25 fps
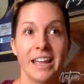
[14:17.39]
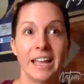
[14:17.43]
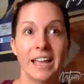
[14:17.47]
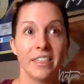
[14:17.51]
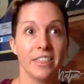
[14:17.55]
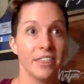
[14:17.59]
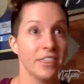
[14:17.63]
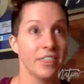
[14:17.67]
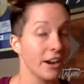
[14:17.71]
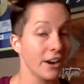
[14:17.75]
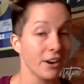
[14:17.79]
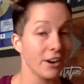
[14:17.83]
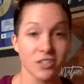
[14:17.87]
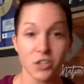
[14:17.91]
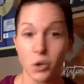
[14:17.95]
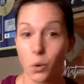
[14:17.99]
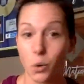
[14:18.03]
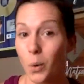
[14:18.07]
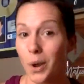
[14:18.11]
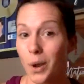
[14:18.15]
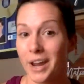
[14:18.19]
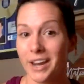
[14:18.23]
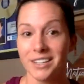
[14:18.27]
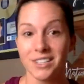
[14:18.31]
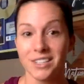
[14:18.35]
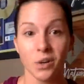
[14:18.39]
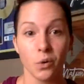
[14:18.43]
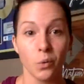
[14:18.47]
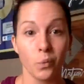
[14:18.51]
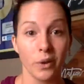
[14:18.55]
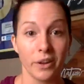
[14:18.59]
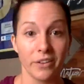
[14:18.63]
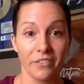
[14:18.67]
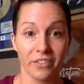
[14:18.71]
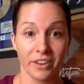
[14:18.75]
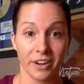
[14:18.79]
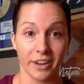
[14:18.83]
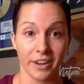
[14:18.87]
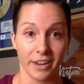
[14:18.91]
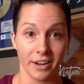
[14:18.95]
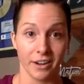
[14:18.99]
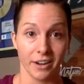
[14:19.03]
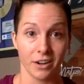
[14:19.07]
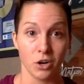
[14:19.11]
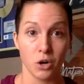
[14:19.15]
there's a way to weave it in.